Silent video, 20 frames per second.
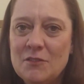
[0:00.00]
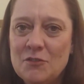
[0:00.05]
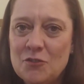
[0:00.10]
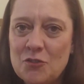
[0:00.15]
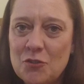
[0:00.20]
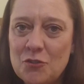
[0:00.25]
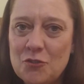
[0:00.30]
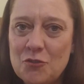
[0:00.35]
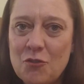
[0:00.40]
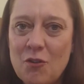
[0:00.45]

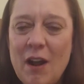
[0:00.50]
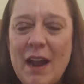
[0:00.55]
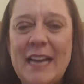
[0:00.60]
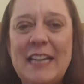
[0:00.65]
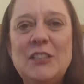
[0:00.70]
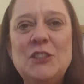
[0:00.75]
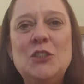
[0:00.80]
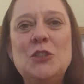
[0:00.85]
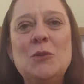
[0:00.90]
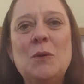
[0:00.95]
to try
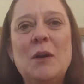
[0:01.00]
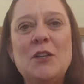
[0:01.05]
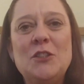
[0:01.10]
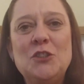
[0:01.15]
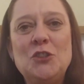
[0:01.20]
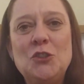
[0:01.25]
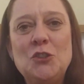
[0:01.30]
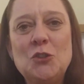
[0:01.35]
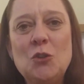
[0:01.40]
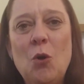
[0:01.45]
and do a
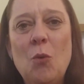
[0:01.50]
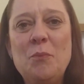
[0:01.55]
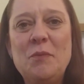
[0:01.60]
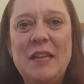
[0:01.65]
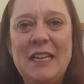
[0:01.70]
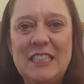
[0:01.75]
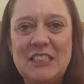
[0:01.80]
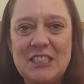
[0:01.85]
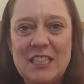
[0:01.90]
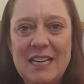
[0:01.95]
shop
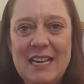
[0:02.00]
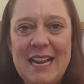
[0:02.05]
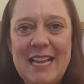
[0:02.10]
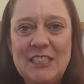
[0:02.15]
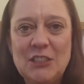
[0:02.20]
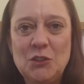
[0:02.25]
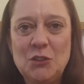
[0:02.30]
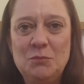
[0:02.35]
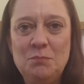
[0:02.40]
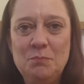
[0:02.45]
that is
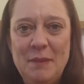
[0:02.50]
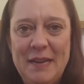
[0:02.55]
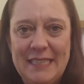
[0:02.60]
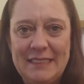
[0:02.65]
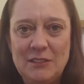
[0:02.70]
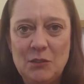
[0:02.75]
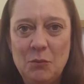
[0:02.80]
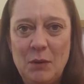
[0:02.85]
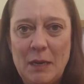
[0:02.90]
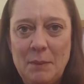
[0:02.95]
less
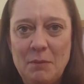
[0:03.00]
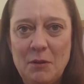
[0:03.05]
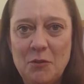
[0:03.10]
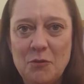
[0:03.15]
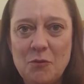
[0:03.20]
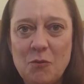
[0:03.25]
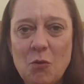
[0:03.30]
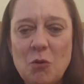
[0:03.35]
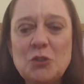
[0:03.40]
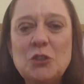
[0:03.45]
big the week
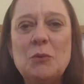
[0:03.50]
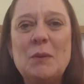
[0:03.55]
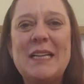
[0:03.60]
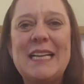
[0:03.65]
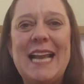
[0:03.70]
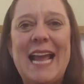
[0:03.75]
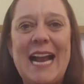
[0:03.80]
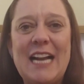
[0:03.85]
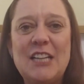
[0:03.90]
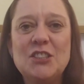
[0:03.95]
before, so we
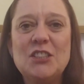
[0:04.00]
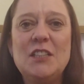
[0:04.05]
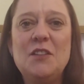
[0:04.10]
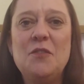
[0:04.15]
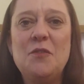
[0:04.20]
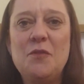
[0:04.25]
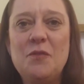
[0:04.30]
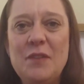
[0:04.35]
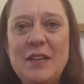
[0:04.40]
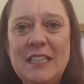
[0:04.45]
can actually
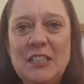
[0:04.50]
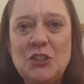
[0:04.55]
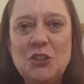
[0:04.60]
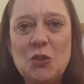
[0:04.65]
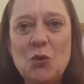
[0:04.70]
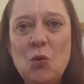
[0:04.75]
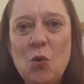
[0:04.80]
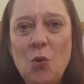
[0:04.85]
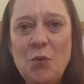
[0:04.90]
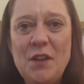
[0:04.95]
finish
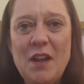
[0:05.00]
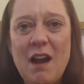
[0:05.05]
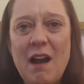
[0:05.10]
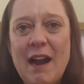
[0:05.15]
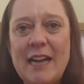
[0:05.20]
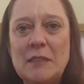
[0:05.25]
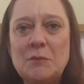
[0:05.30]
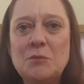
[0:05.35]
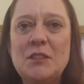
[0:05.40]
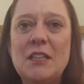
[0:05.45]
all the
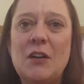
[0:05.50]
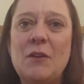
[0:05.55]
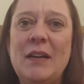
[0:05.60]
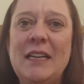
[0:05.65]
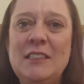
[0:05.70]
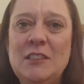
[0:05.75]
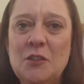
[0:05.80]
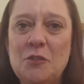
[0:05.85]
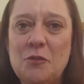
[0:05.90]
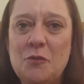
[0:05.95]
items that are
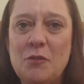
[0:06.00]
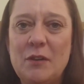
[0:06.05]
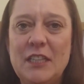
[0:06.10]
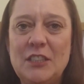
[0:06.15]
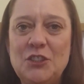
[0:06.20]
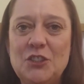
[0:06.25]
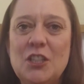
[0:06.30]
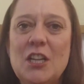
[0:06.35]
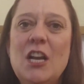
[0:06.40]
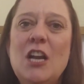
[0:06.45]
in the
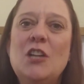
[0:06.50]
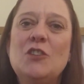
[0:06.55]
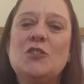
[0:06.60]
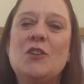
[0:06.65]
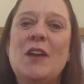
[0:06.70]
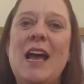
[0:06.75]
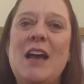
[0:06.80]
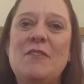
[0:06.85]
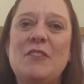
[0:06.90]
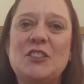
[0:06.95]
fridge to
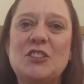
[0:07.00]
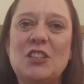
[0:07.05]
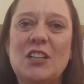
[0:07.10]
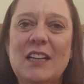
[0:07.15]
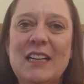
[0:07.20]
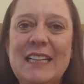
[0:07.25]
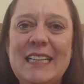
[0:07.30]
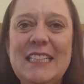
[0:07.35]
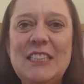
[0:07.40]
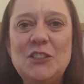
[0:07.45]
have as
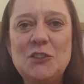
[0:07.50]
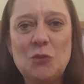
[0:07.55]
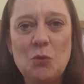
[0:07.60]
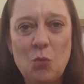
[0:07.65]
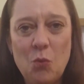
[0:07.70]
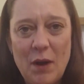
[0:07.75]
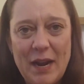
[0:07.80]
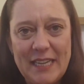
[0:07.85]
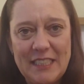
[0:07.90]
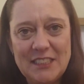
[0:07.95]
least
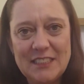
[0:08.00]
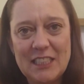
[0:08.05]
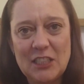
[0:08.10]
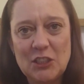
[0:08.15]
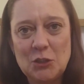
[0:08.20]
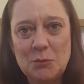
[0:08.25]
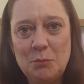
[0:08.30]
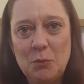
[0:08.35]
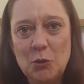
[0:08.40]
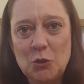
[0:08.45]
waste
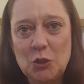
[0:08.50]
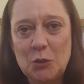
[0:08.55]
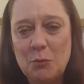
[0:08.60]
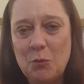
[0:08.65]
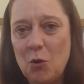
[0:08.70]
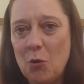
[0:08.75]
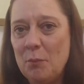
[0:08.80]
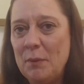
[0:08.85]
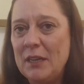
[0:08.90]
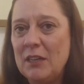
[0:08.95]
as
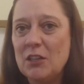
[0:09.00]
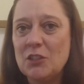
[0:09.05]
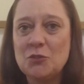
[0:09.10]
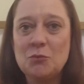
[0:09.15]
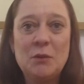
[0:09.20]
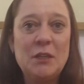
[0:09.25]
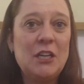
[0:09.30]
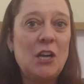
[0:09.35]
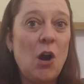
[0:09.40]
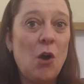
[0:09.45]
possible, because
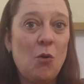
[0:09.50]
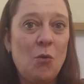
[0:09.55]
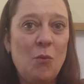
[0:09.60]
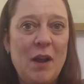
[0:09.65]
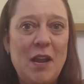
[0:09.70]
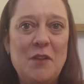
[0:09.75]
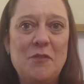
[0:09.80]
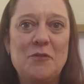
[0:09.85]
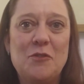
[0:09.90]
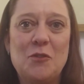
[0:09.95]
we go
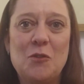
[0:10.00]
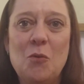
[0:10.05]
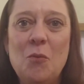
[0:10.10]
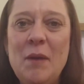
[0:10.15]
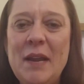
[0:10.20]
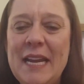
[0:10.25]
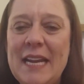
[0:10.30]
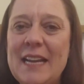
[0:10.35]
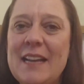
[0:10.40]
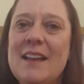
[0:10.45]
away for a
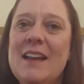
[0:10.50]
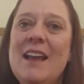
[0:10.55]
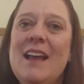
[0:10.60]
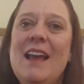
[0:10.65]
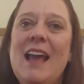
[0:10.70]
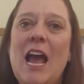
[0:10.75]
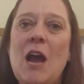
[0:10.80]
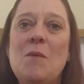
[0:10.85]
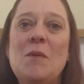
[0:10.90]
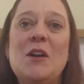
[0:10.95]
week
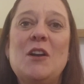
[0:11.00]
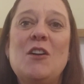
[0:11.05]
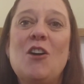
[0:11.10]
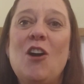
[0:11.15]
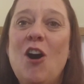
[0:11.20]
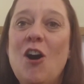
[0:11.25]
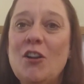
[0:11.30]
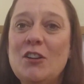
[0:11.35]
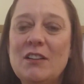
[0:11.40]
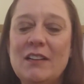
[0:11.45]
and we
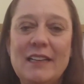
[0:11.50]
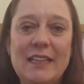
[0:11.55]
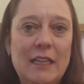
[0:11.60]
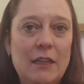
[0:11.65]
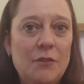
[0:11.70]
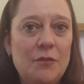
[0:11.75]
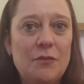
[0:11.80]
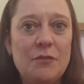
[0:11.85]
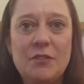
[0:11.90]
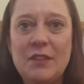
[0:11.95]
can't
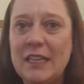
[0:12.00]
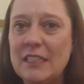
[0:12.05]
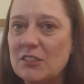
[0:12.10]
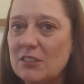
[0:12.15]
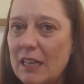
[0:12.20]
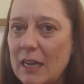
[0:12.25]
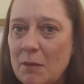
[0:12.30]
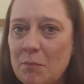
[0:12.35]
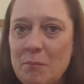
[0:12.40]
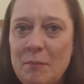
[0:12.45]
leave things
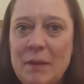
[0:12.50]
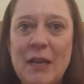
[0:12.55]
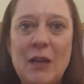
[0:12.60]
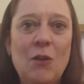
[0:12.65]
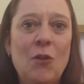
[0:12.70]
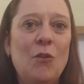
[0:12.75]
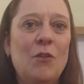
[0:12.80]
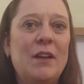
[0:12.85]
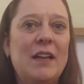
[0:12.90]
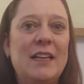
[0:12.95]
like
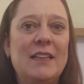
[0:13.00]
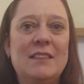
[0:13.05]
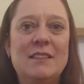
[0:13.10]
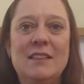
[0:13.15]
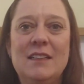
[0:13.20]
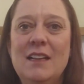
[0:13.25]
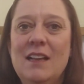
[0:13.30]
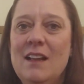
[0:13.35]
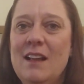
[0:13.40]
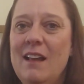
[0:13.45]
milk and